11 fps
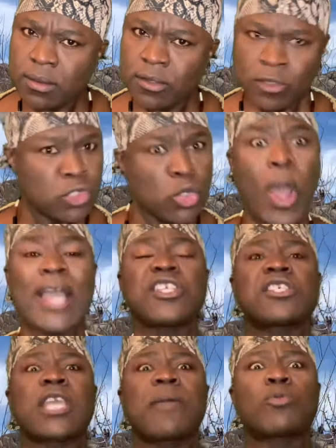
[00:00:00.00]
so I
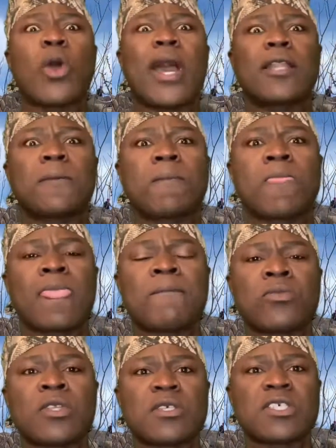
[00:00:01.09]
just kept quiet.
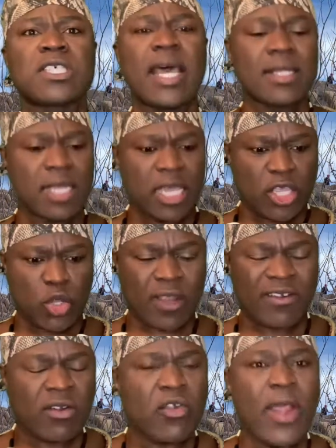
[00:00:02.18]
"Son,
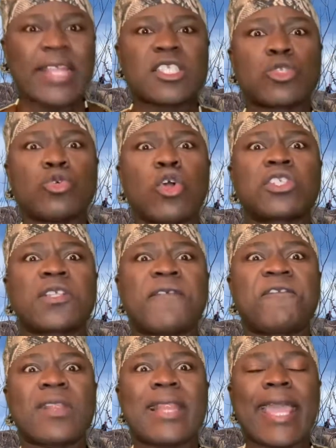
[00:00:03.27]
your grades do not
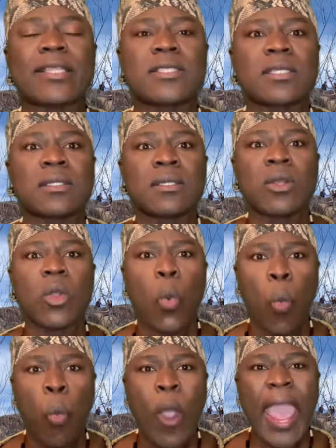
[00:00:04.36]
reflect.
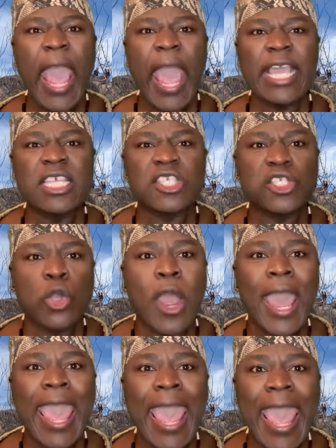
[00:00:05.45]
Where is your
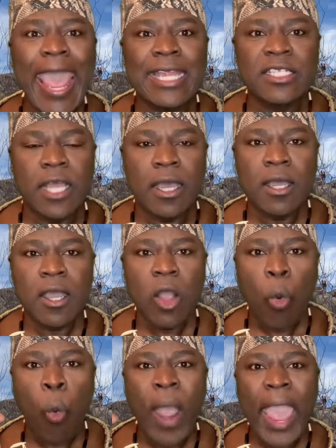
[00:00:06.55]
head?
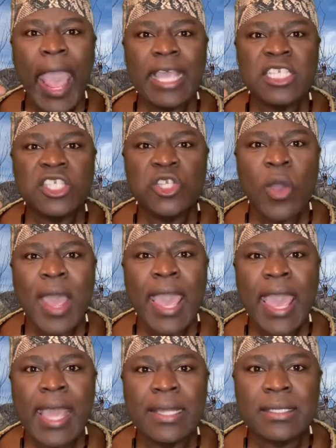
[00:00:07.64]
Where is your
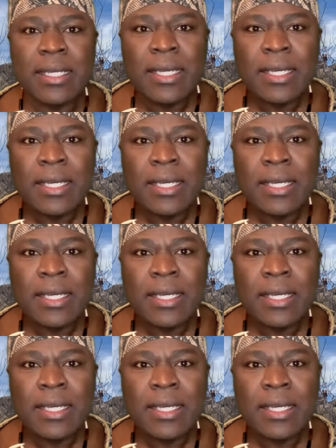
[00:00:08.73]
head?"